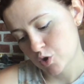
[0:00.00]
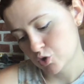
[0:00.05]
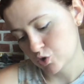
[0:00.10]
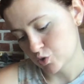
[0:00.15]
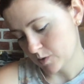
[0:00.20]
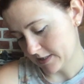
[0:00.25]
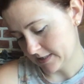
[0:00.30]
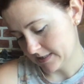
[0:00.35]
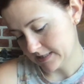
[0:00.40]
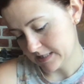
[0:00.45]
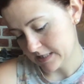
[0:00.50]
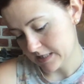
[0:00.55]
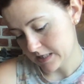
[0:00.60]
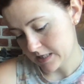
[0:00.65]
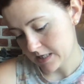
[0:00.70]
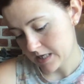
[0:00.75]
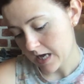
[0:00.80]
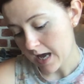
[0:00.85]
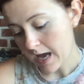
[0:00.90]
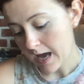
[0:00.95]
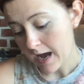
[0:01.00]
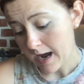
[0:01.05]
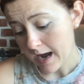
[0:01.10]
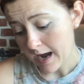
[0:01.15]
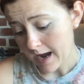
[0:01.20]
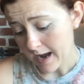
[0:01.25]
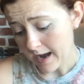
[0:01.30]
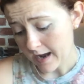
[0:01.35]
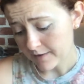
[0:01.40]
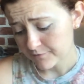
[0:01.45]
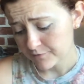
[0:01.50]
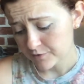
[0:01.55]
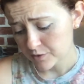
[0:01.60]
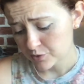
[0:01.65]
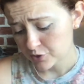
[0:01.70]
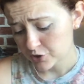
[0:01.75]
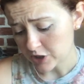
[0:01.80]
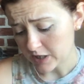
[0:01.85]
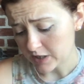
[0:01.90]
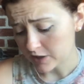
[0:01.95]
20. Have you
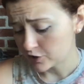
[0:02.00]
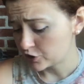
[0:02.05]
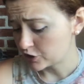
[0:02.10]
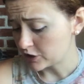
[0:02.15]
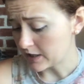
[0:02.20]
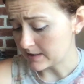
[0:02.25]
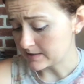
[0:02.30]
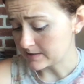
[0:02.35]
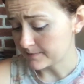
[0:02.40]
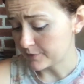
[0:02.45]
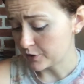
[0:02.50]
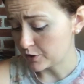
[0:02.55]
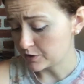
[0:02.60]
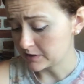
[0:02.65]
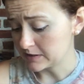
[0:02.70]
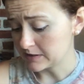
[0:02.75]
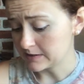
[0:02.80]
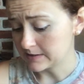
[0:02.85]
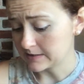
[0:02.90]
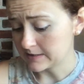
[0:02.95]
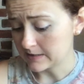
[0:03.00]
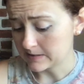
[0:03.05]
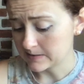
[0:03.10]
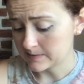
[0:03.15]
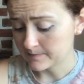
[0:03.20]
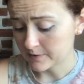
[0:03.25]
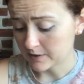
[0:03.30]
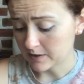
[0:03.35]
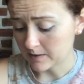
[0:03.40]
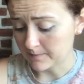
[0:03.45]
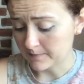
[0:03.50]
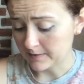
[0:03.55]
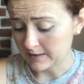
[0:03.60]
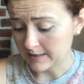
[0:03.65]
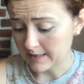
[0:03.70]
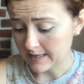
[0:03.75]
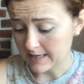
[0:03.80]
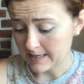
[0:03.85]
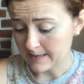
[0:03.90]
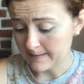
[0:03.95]
changed as a person since
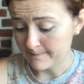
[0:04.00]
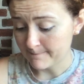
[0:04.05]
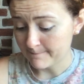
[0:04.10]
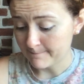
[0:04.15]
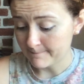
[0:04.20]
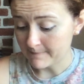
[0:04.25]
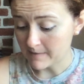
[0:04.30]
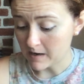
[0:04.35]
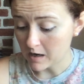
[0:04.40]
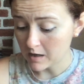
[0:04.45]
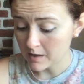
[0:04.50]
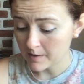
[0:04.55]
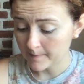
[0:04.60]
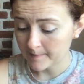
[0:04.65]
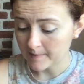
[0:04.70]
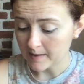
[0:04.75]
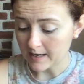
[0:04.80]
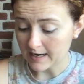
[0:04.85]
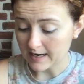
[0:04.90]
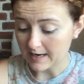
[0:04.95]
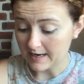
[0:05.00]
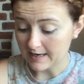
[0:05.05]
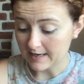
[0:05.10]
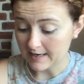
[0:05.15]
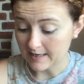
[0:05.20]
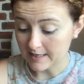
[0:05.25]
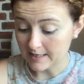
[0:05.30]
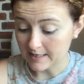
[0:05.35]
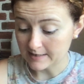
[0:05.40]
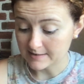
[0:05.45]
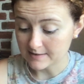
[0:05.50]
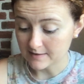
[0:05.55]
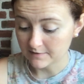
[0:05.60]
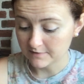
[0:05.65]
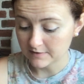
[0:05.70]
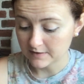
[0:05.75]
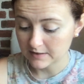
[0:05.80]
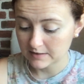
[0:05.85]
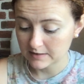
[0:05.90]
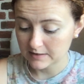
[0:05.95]
becoming a mom? I
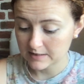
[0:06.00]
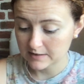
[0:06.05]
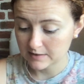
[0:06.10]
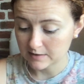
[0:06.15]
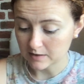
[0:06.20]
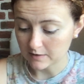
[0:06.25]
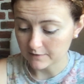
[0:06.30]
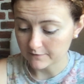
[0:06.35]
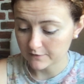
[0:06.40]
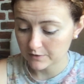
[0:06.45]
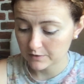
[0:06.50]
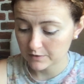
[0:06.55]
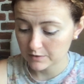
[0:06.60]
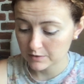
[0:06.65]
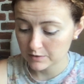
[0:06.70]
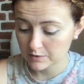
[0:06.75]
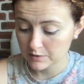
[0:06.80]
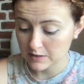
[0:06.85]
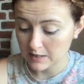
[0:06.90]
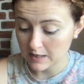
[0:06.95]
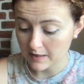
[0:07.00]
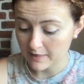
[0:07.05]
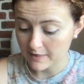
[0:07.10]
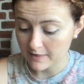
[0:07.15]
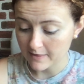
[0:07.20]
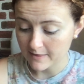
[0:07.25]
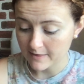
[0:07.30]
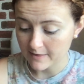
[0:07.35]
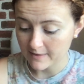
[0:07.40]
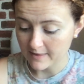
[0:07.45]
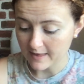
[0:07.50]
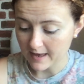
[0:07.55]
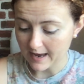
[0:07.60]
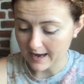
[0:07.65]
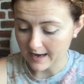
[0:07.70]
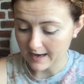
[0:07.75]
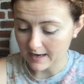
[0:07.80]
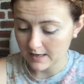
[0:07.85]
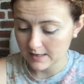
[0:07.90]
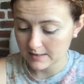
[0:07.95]
definitely covered
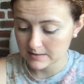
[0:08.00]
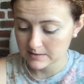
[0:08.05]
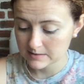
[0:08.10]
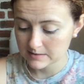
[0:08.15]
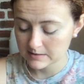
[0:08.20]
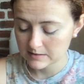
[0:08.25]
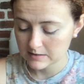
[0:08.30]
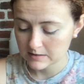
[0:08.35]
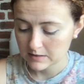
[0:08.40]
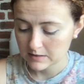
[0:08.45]
that